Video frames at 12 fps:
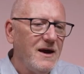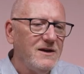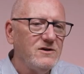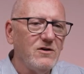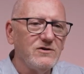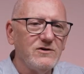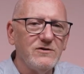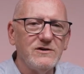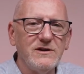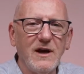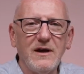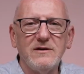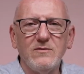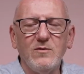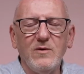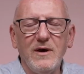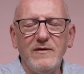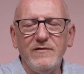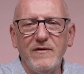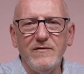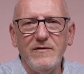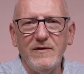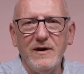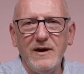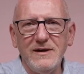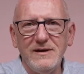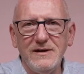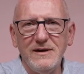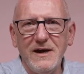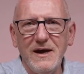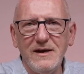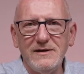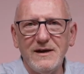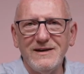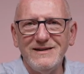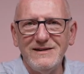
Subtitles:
It's also synced with the date and